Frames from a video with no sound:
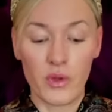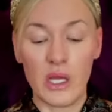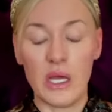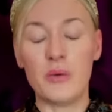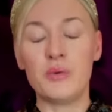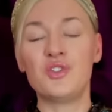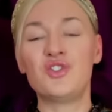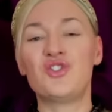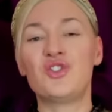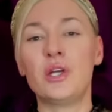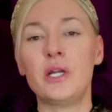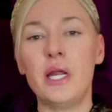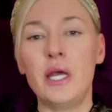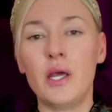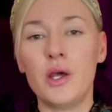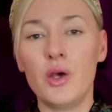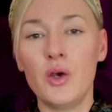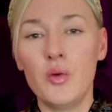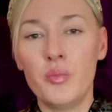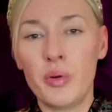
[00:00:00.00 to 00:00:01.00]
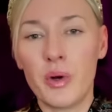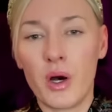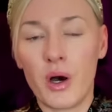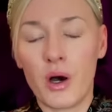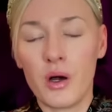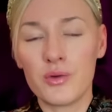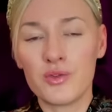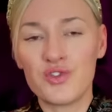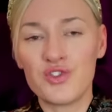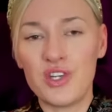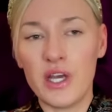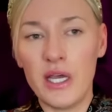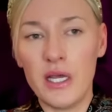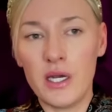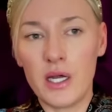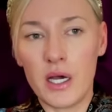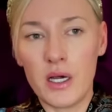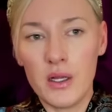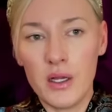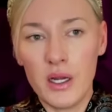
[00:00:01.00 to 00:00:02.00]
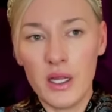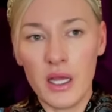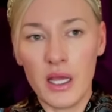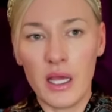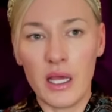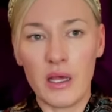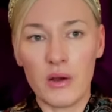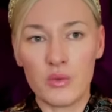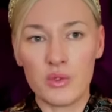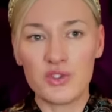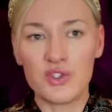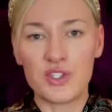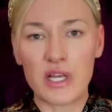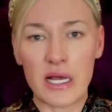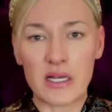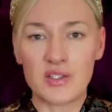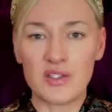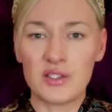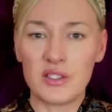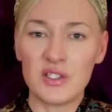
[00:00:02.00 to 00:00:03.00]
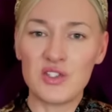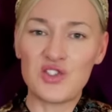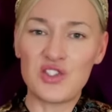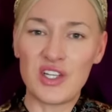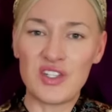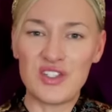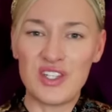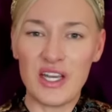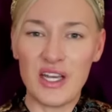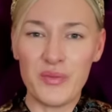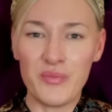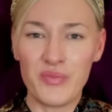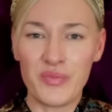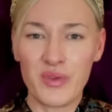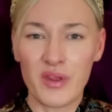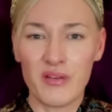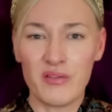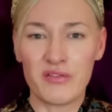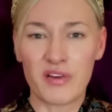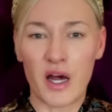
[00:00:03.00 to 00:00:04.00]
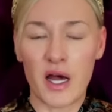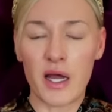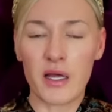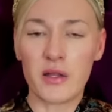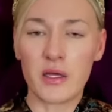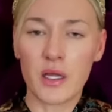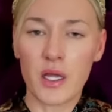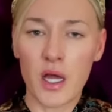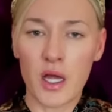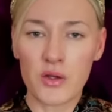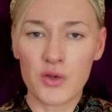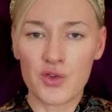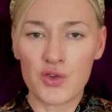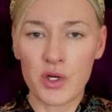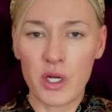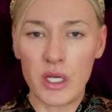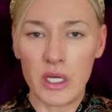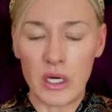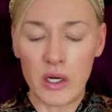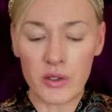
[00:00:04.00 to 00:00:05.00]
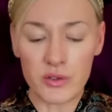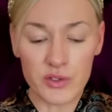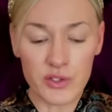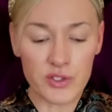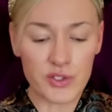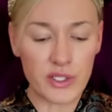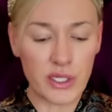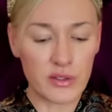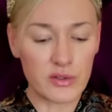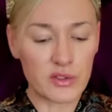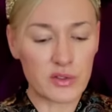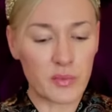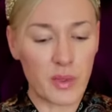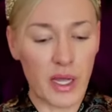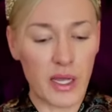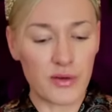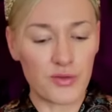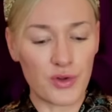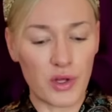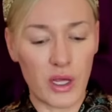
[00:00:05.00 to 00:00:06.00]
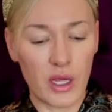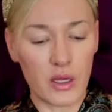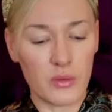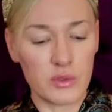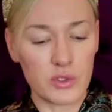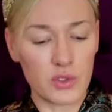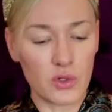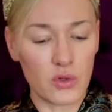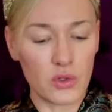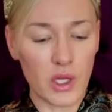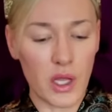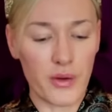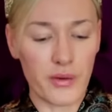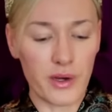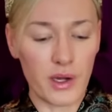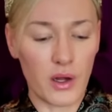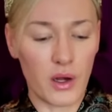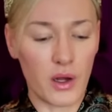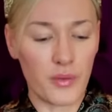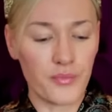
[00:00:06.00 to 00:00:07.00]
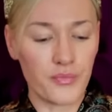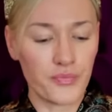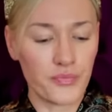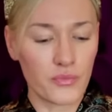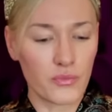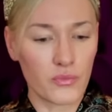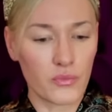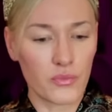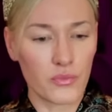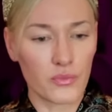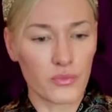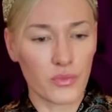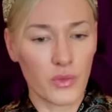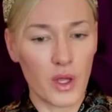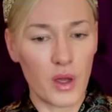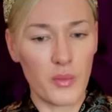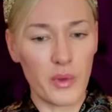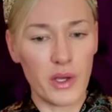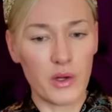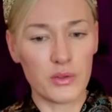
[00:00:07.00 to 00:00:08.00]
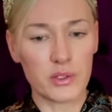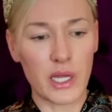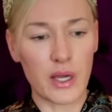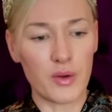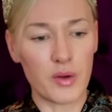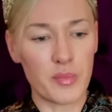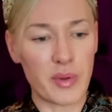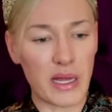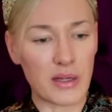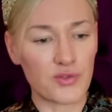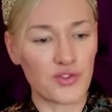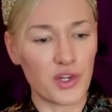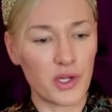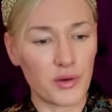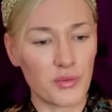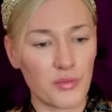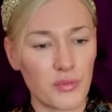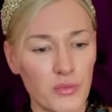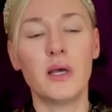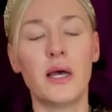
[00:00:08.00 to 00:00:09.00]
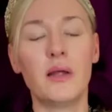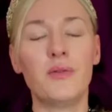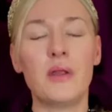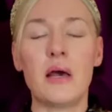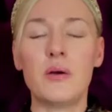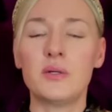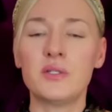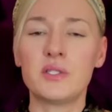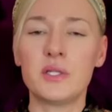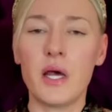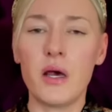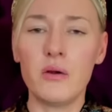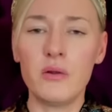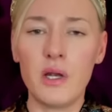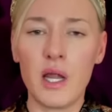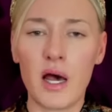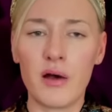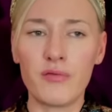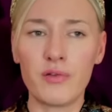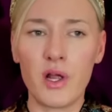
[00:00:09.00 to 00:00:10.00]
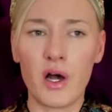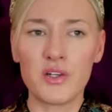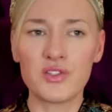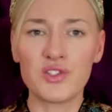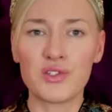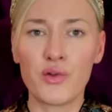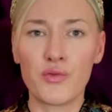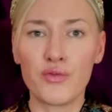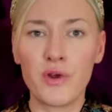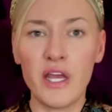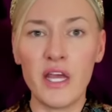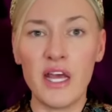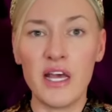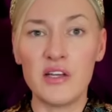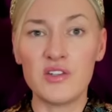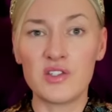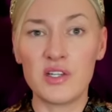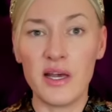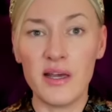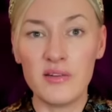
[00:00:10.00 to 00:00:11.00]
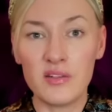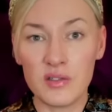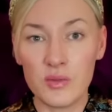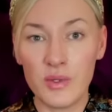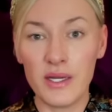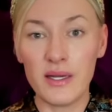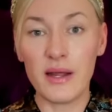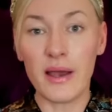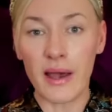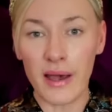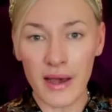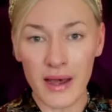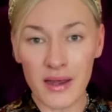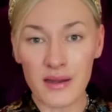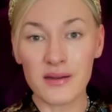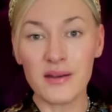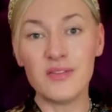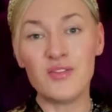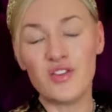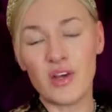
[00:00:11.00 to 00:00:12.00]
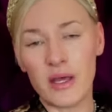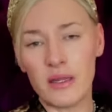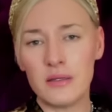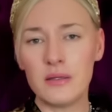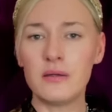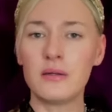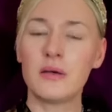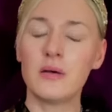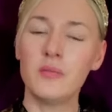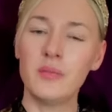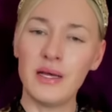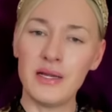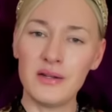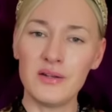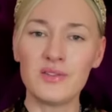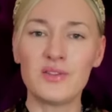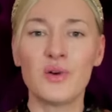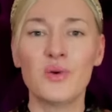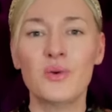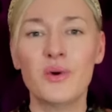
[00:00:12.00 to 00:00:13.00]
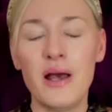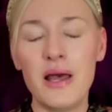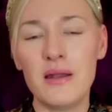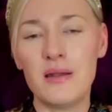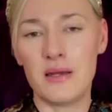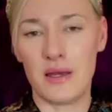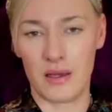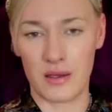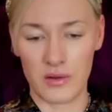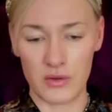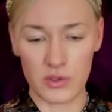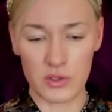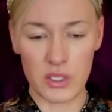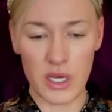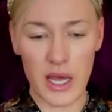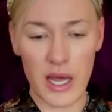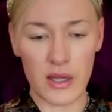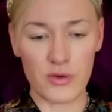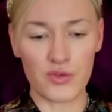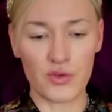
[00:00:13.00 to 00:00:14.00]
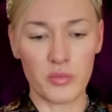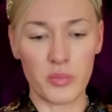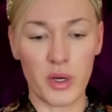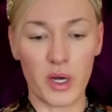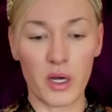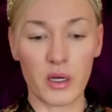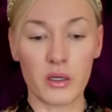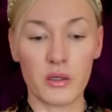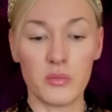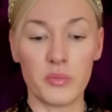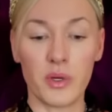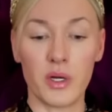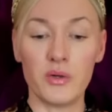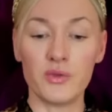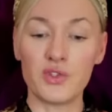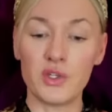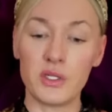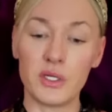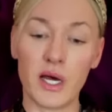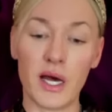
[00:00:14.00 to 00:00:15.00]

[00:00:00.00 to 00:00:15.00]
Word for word: It was Jilly Cooper on Tina. It was Sex in the City via the country on stilts, my dear. It was all going on, and we all know about it. And there was no love lost three years later when Anne attended Camilla's wedding to Andrew Parker Bowles in